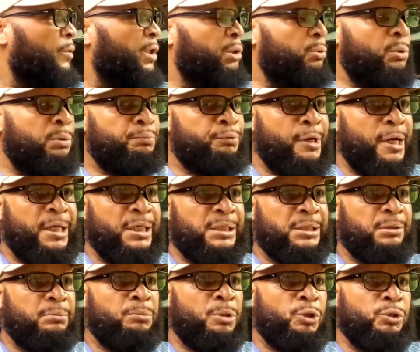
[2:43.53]
Then we
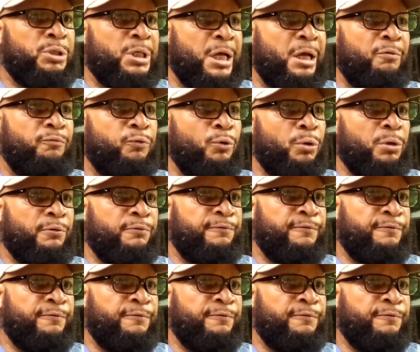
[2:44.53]
praise the Most High for a